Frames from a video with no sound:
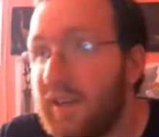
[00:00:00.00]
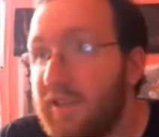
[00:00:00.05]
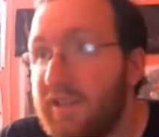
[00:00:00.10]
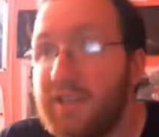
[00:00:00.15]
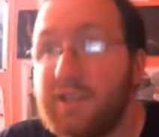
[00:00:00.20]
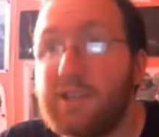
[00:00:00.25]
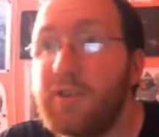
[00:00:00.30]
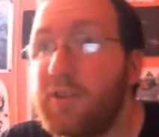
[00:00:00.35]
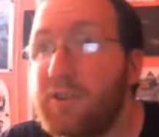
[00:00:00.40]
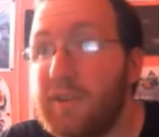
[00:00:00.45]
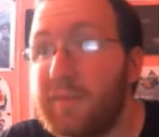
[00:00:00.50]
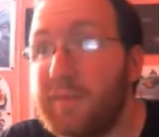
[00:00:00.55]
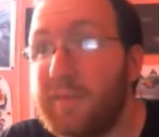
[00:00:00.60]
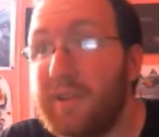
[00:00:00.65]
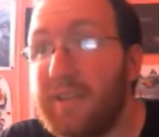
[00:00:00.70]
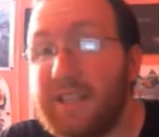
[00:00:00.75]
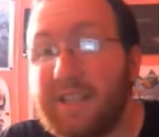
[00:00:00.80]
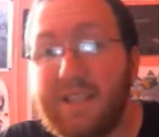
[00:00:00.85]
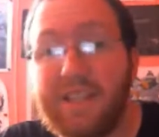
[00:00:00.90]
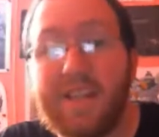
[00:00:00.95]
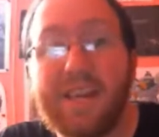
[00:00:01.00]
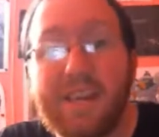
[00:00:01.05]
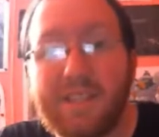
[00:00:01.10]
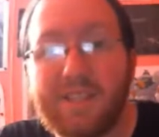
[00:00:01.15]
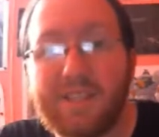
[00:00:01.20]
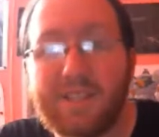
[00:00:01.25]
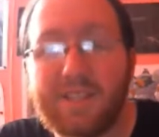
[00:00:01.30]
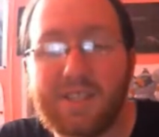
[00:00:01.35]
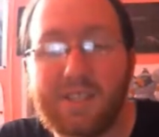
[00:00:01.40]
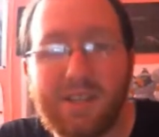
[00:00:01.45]
They do something like
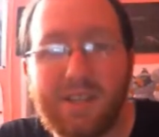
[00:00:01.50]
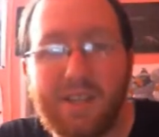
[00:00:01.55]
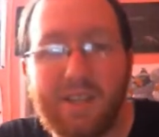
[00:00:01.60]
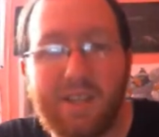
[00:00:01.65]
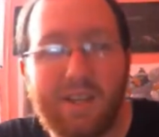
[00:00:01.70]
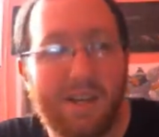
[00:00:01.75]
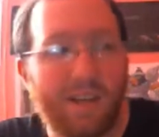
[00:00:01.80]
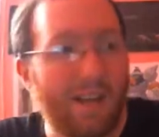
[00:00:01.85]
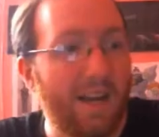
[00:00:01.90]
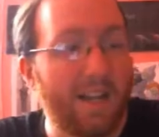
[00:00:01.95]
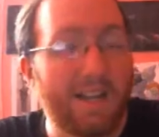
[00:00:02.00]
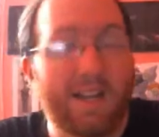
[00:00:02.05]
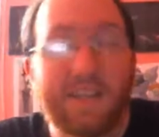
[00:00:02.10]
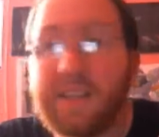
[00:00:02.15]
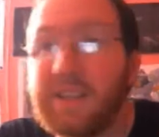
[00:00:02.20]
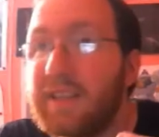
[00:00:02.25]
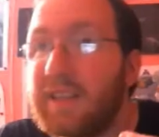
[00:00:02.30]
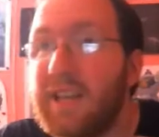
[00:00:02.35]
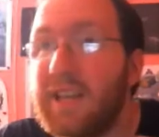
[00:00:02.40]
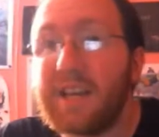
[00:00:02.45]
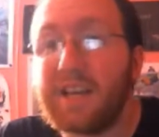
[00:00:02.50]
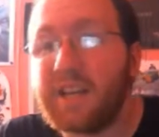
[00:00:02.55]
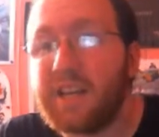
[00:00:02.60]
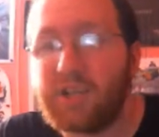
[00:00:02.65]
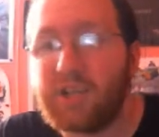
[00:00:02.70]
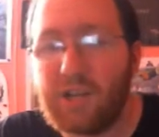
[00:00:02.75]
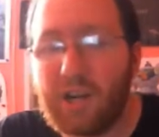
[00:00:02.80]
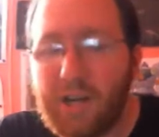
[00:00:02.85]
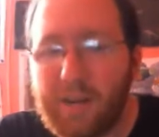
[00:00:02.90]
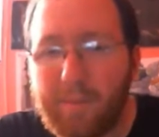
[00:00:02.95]
this, and they get a
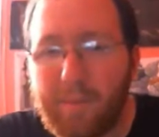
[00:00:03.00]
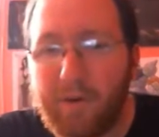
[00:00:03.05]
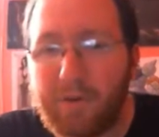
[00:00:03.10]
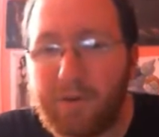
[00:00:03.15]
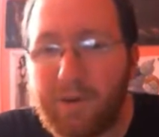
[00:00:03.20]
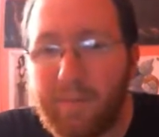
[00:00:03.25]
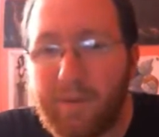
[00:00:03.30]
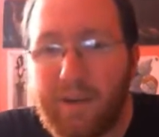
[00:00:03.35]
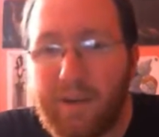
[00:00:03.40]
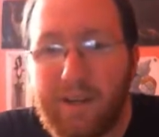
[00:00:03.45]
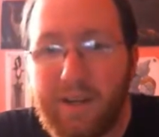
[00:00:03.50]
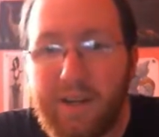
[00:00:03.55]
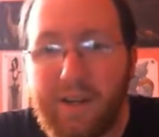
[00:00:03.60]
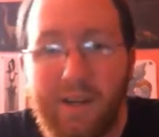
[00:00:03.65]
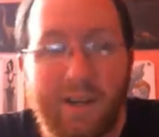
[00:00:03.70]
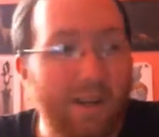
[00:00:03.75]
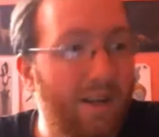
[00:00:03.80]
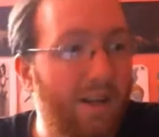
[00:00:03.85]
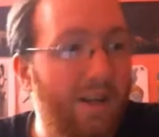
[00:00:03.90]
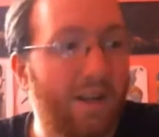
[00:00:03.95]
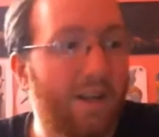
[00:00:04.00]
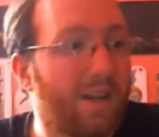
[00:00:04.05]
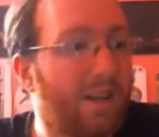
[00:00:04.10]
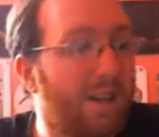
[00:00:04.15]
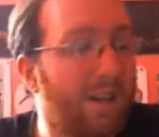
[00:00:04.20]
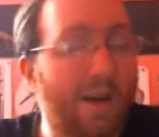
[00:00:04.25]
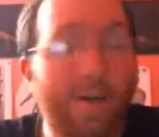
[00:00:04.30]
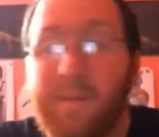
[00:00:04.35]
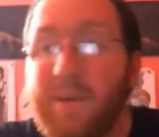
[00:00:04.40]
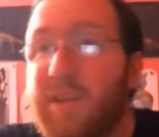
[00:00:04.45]
shiny Pokemon.
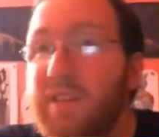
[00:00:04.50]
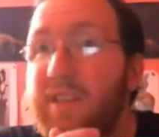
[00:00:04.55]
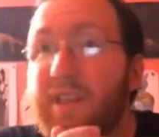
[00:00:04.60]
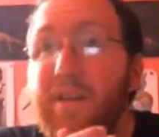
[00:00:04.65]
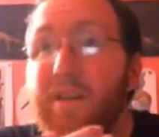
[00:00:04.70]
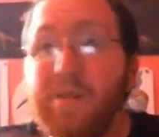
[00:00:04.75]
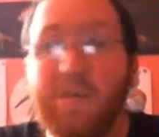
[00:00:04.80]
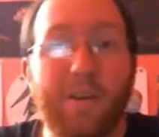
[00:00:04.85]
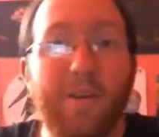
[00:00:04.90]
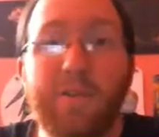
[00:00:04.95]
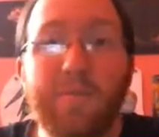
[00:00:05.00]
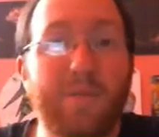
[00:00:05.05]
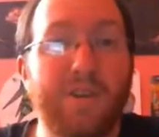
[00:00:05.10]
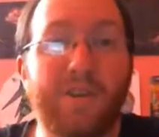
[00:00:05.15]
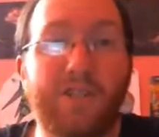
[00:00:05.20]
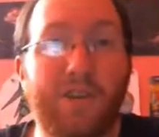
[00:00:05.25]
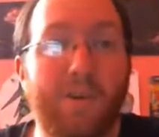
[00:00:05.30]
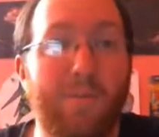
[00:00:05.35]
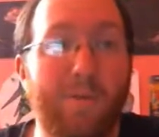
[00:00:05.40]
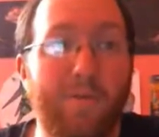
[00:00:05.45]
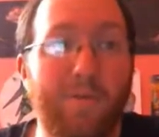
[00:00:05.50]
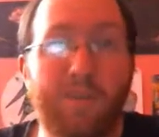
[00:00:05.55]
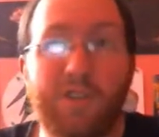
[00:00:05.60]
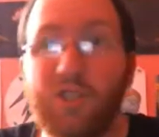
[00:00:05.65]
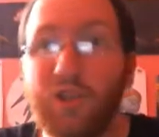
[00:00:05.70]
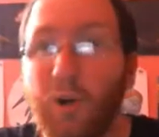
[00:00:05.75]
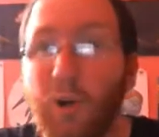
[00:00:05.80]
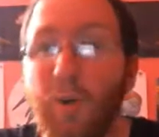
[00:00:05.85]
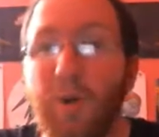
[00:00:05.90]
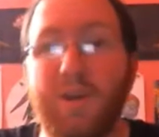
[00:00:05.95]
I mean, they would be jumping for
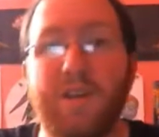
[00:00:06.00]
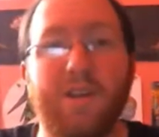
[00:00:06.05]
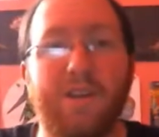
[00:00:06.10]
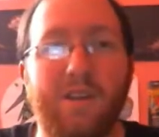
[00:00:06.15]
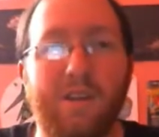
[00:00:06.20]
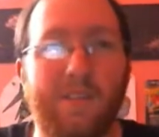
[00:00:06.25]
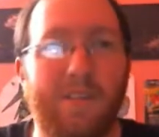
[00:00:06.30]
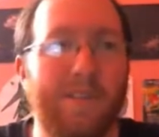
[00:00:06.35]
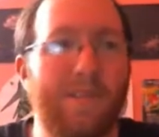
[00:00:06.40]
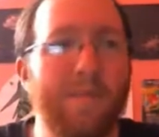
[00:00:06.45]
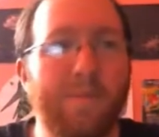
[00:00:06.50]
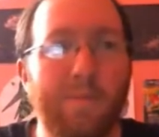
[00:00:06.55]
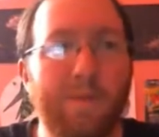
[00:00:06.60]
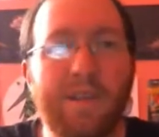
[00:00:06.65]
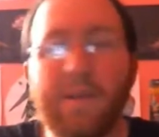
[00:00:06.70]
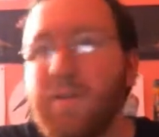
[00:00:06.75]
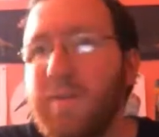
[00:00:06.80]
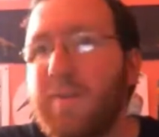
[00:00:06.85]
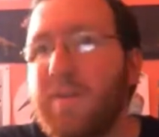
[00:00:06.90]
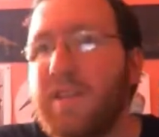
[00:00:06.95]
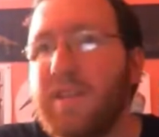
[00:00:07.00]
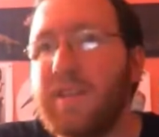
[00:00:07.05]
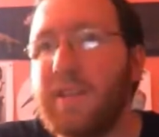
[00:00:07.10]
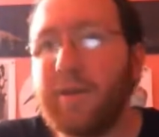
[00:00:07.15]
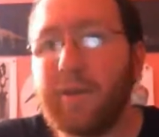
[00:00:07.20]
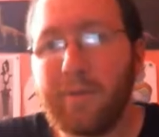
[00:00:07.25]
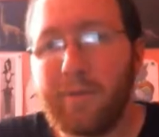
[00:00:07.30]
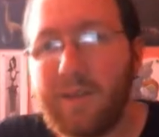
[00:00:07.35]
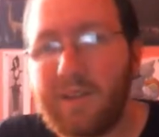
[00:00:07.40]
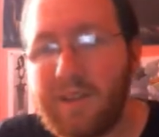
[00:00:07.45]
joy. They would be
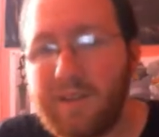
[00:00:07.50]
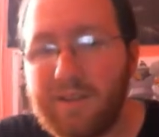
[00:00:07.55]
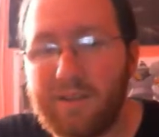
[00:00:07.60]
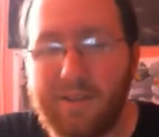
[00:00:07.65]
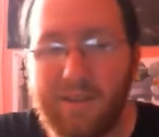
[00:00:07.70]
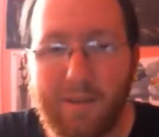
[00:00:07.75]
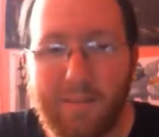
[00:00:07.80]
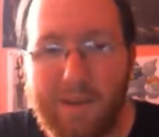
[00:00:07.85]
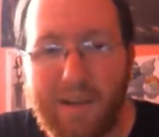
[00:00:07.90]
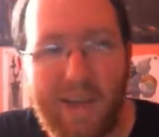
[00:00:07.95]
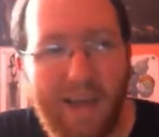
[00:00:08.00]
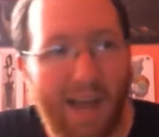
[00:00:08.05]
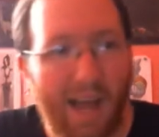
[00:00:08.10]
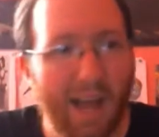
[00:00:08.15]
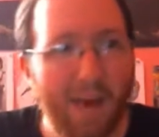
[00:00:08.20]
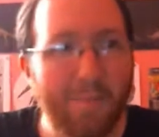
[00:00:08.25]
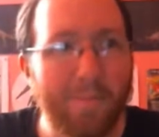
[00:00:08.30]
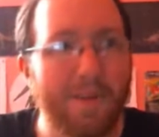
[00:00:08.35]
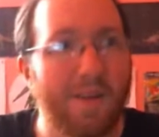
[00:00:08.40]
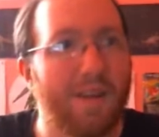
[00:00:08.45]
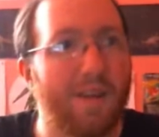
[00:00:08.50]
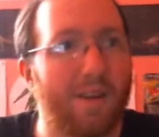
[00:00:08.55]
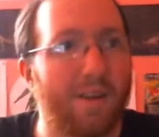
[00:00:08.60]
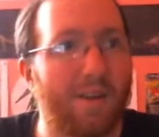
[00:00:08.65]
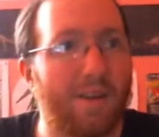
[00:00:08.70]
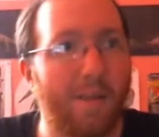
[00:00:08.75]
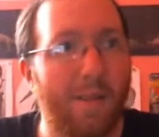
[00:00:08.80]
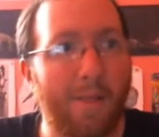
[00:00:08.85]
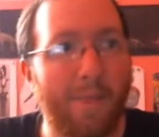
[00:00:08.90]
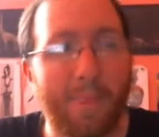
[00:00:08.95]
happy
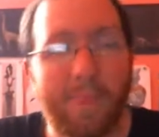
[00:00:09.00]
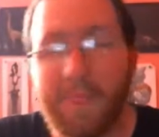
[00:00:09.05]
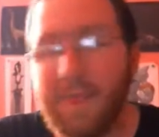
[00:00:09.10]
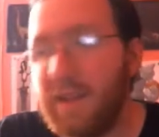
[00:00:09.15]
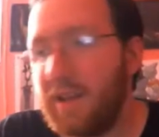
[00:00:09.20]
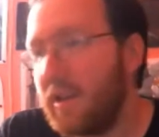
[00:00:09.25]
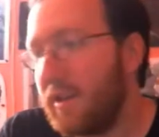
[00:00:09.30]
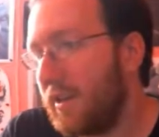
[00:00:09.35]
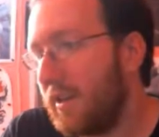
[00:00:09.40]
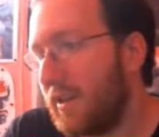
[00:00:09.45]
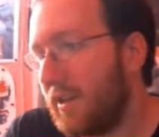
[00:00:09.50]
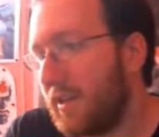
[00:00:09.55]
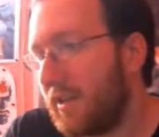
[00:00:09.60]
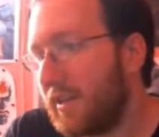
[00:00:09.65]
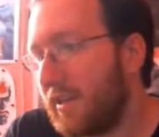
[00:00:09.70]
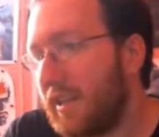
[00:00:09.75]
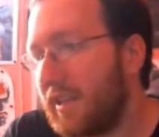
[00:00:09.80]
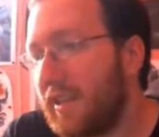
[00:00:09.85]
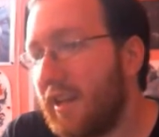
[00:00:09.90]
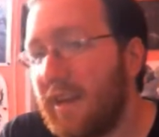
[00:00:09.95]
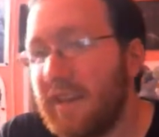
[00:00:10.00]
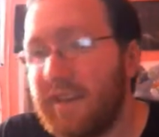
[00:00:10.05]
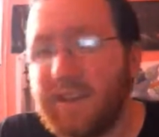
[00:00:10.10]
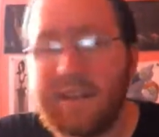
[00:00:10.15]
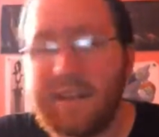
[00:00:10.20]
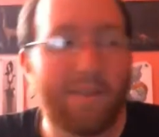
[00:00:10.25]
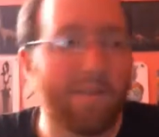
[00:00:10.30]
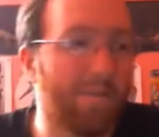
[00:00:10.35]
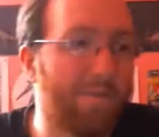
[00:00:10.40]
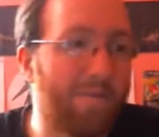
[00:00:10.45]
that they
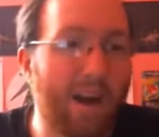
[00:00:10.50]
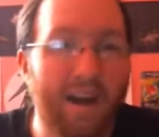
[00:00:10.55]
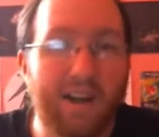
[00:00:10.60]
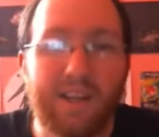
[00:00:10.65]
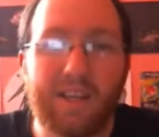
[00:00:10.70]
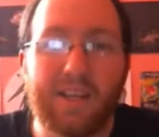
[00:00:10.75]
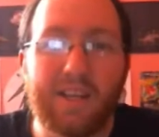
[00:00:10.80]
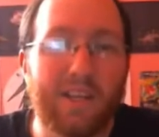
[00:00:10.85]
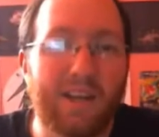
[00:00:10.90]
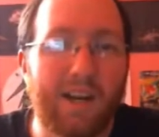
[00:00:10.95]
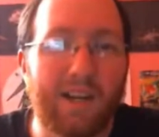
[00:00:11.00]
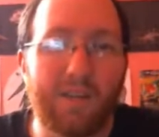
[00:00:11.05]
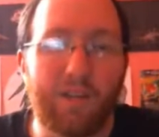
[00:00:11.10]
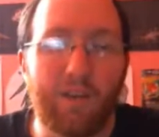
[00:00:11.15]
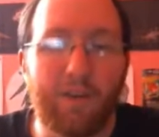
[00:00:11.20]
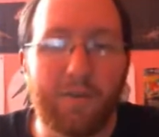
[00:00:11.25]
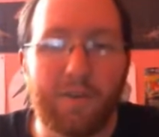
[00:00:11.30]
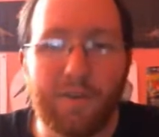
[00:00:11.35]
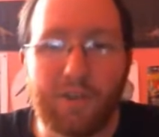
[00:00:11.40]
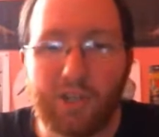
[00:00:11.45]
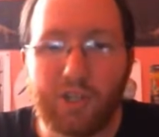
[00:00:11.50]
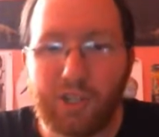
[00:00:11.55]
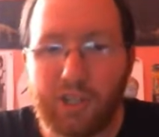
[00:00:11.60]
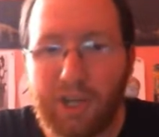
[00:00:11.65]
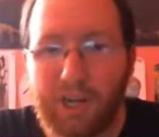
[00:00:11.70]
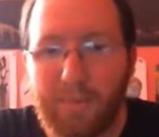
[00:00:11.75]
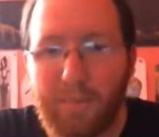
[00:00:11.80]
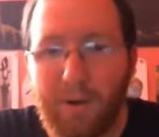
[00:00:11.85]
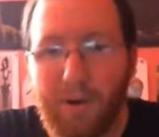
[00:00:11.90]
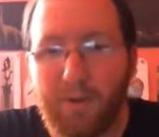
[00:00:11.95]
finally got their first
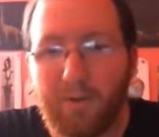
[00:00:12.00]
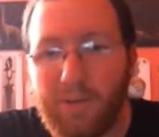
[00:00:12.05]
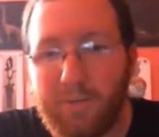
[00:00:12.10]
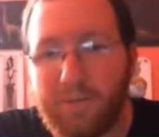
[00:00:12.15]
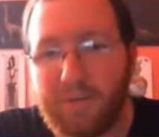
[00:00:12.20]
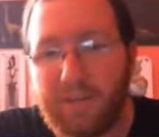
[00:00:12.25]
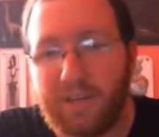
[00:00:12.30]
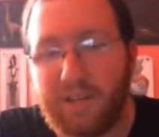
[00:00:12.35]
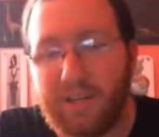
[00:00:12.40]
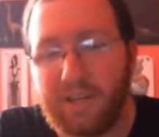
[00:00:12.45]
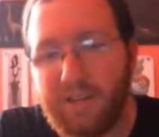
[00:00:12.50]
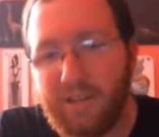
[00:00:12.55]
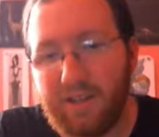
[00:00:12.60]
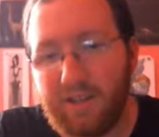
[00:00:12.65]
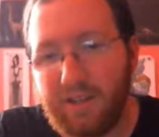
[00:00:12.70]
shiny Pokemon.